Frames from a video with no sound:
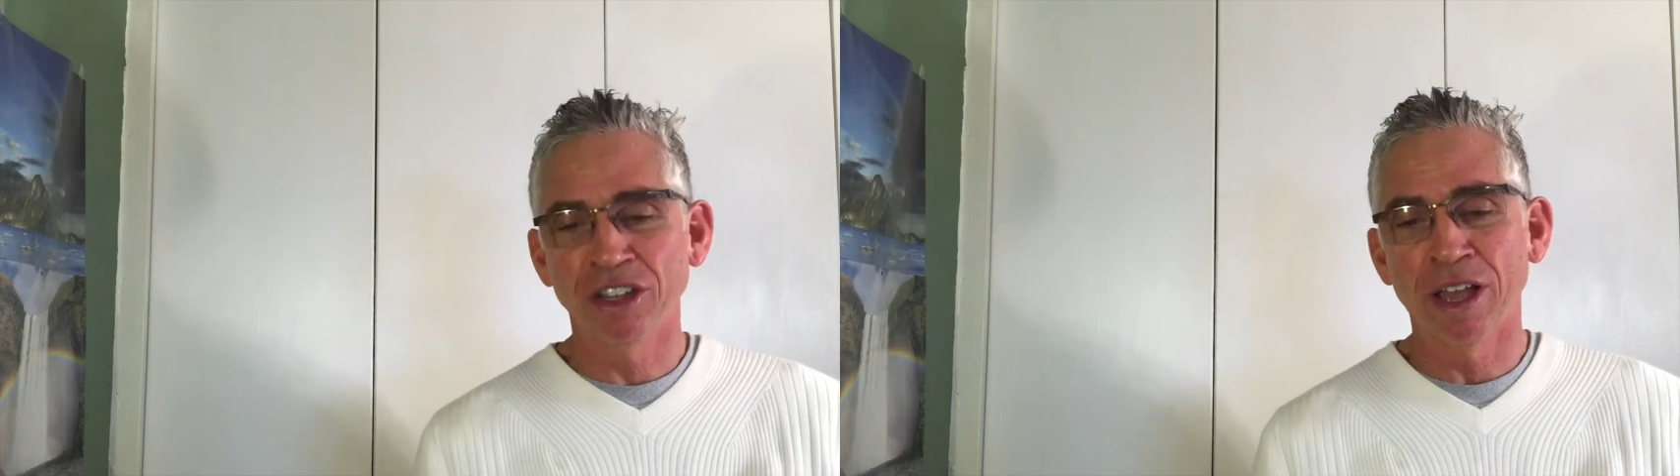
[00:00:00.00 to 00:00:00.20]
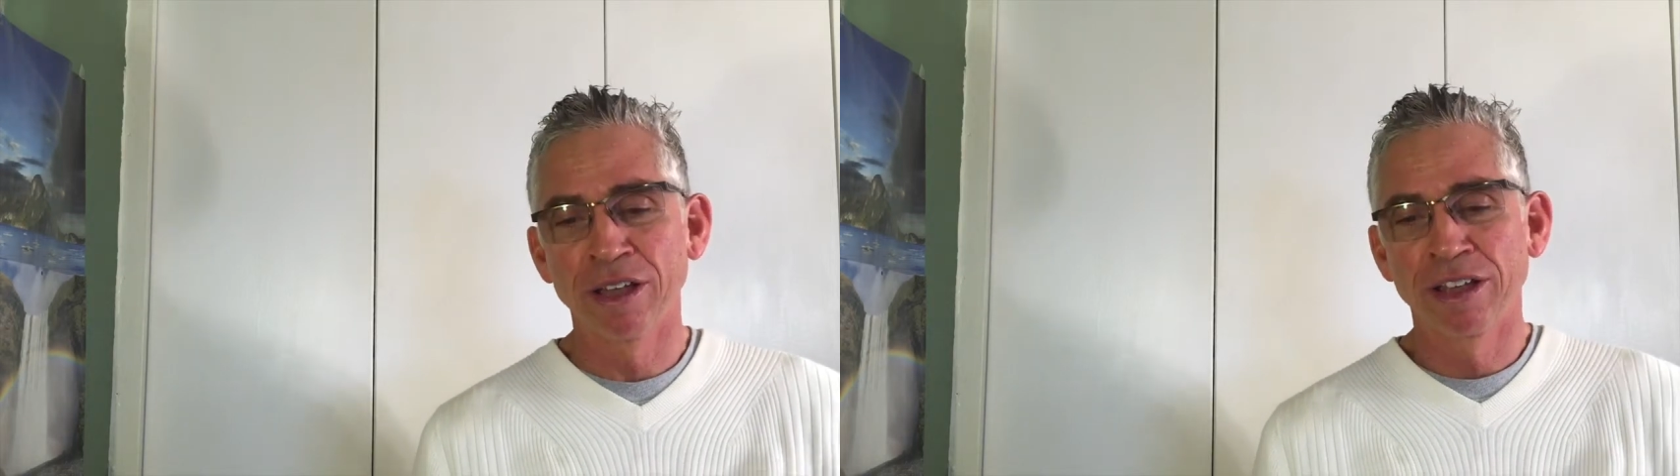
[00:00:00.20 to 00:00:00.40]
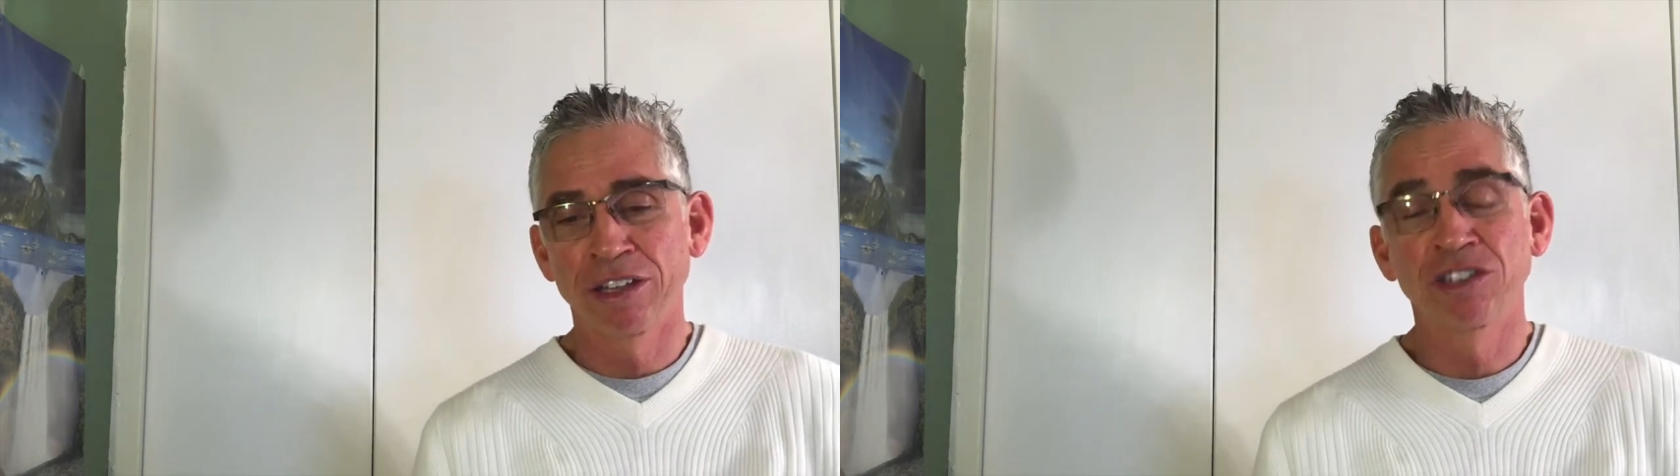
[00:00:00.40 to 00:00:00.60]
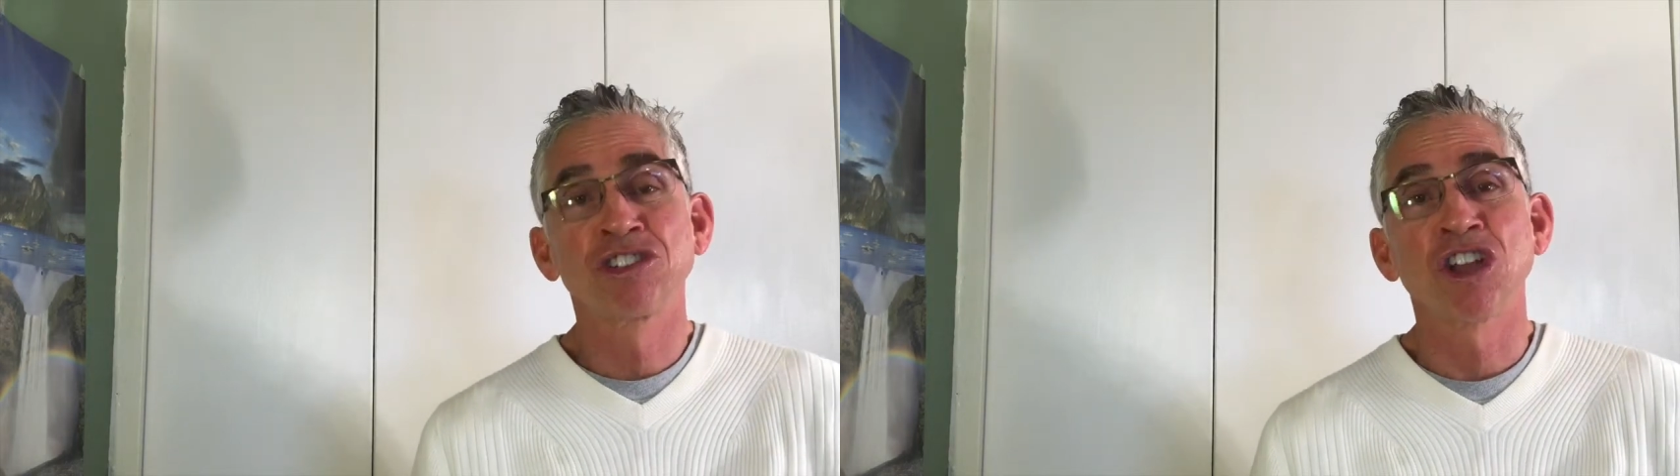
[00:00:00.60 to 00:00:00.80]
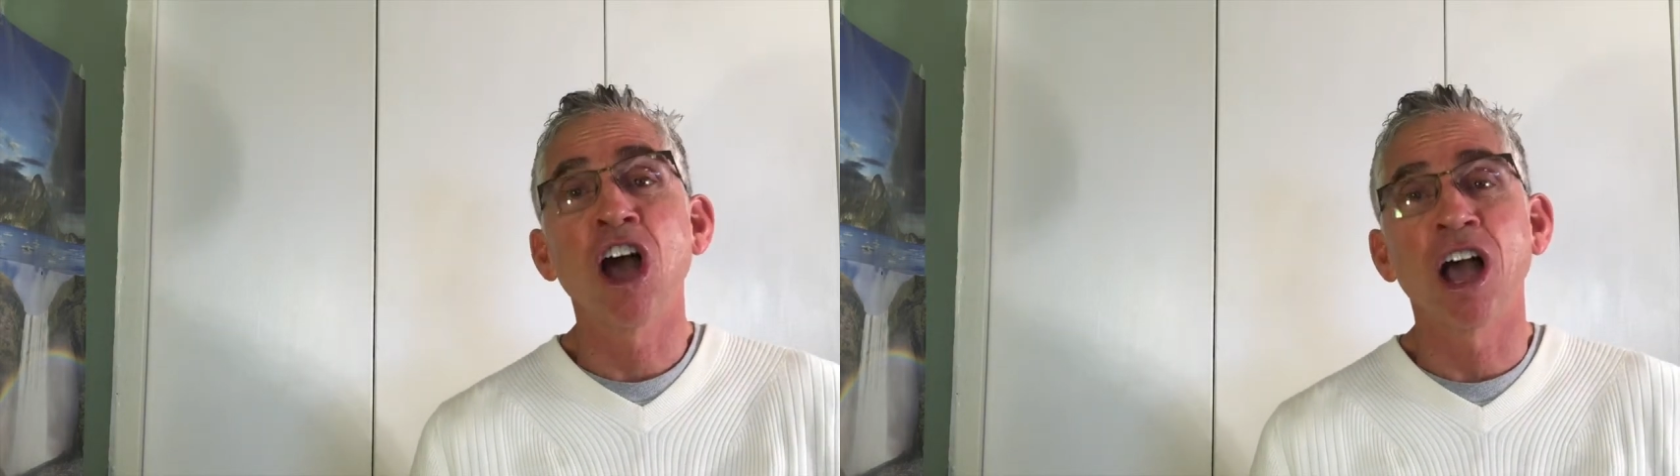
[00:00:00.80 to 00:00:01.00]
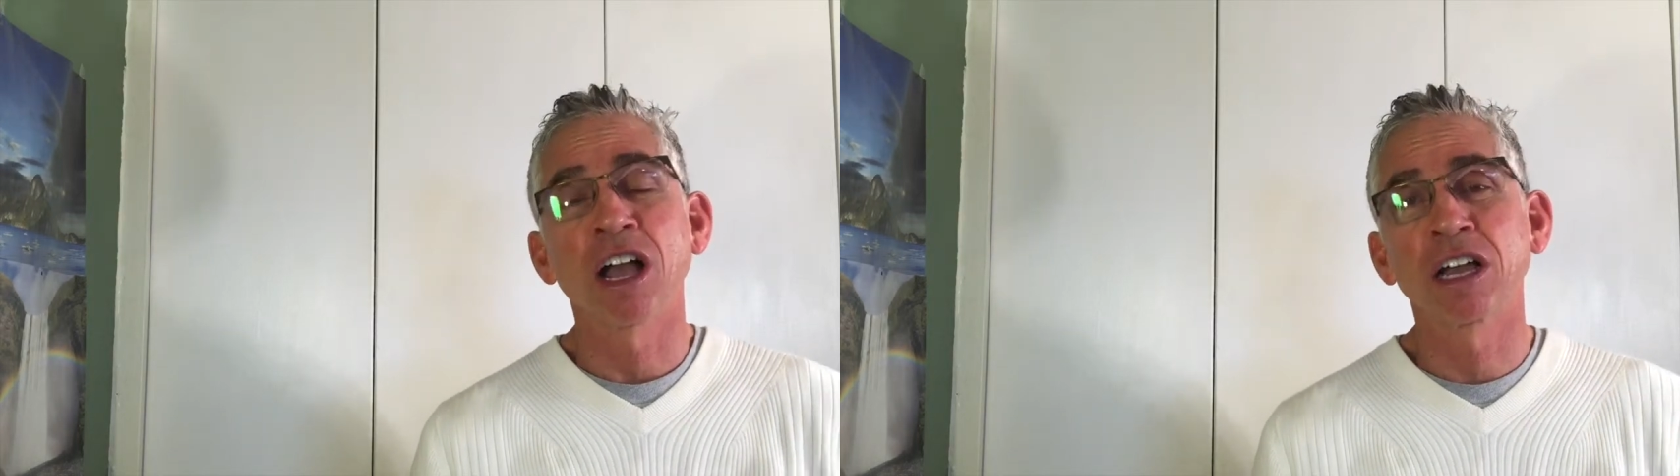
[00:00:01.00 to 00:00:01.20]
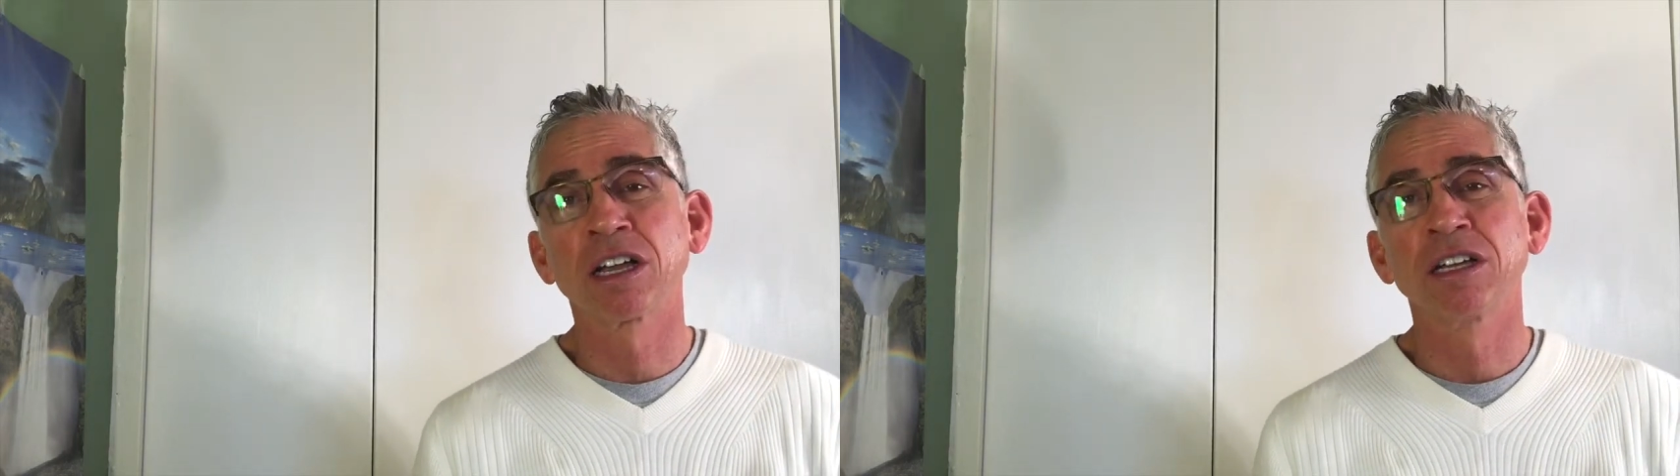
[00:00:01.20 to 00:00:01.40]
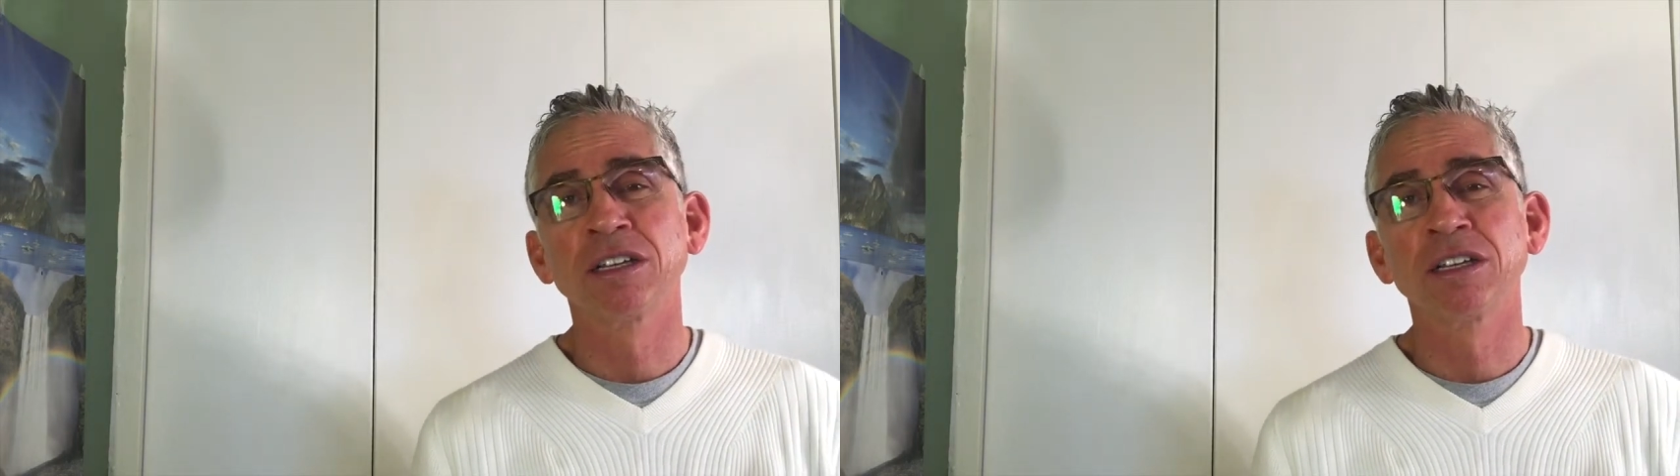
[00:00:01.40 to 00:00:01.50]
a shock.